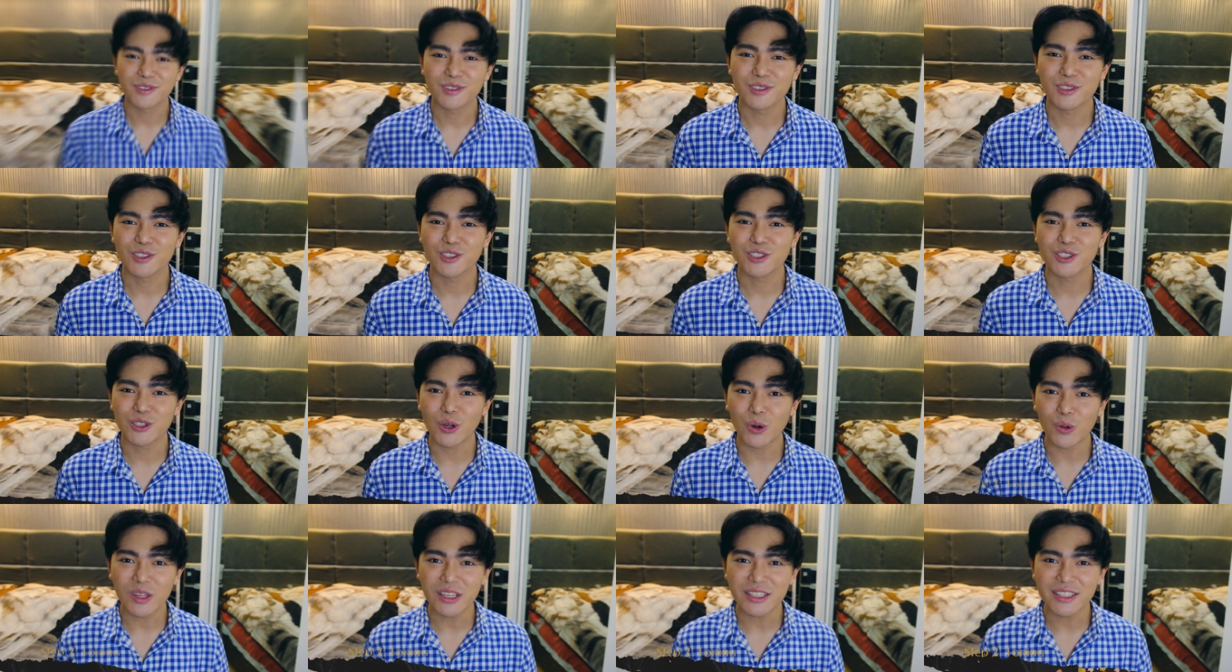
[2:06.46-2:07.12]

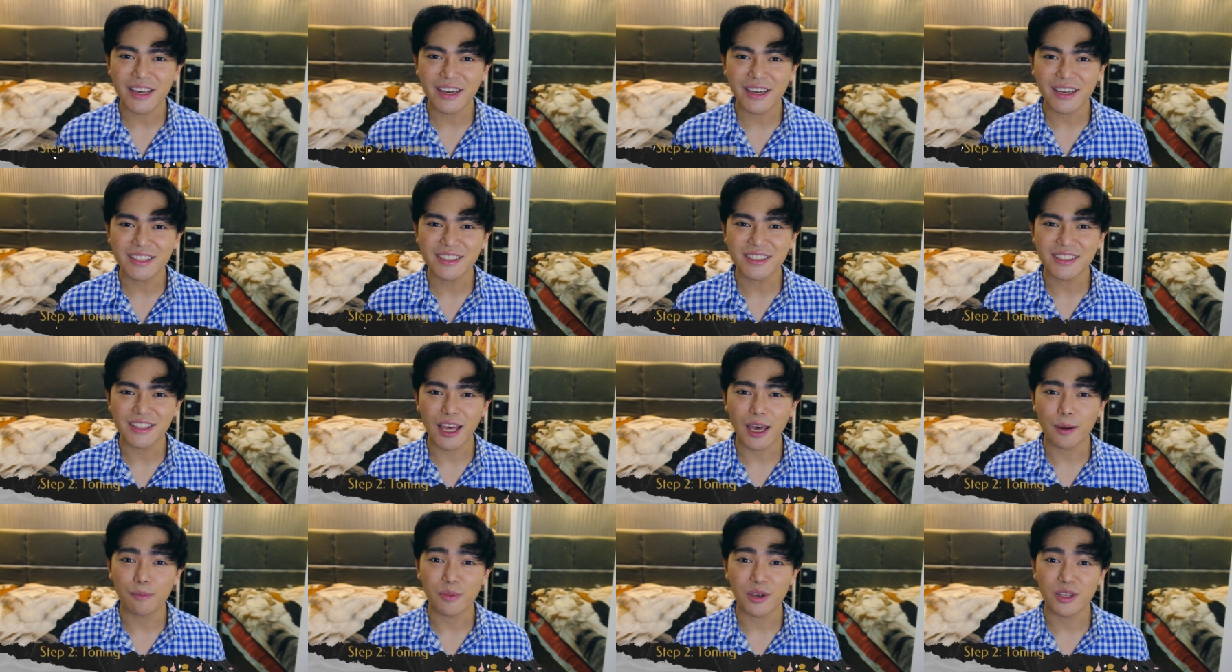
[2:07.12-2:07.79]
So the second
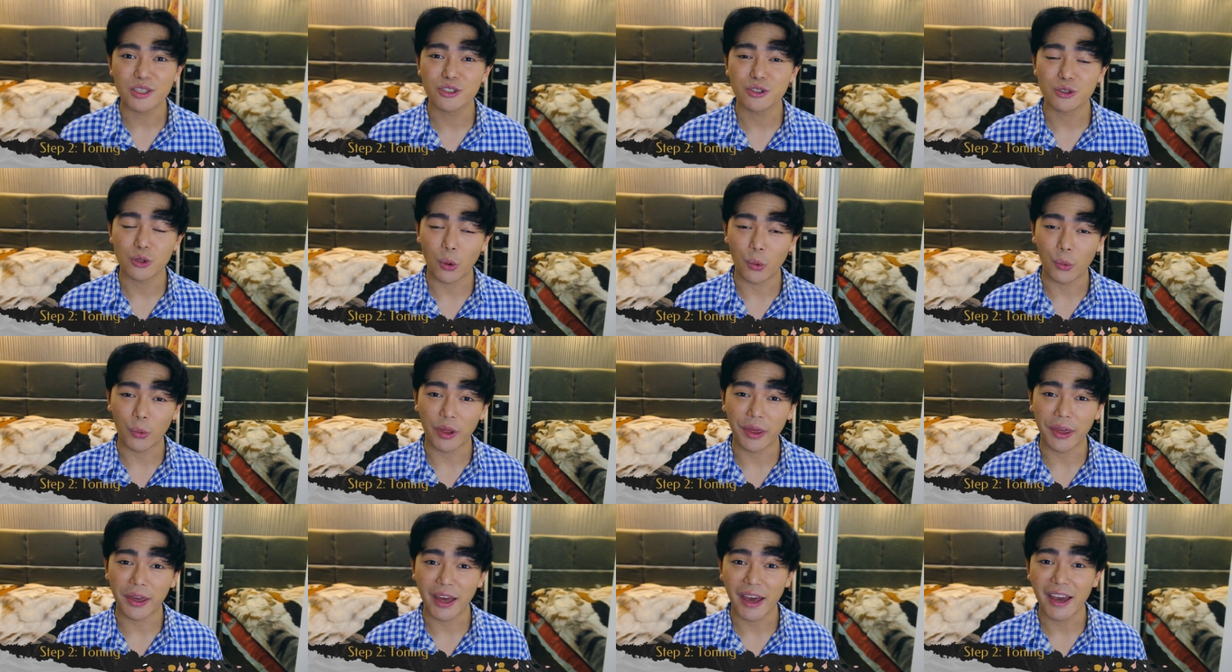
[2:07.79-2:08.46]
step is
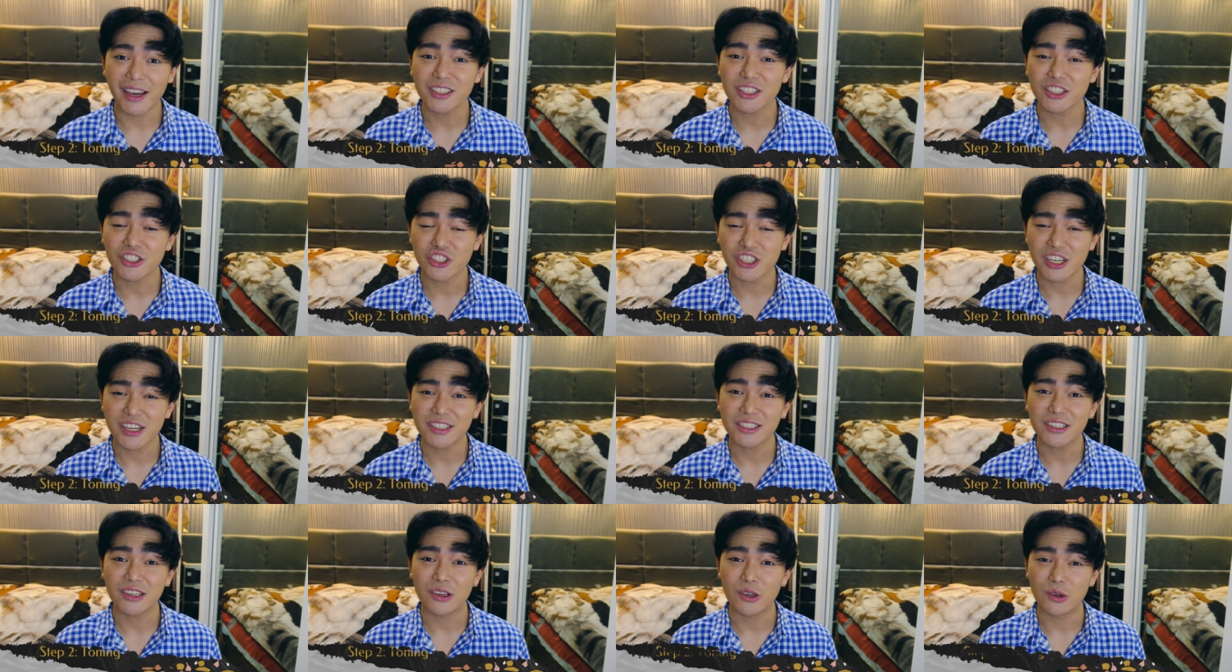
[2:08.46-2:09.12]
toning. I
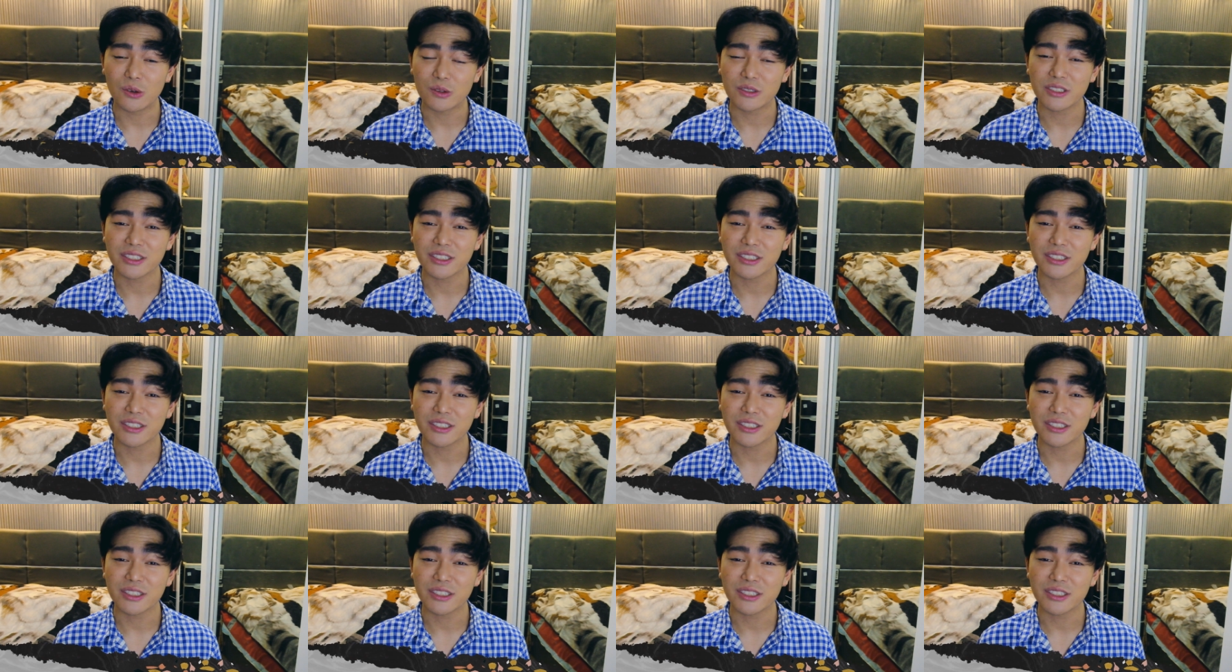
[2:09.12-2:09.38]
suggest you use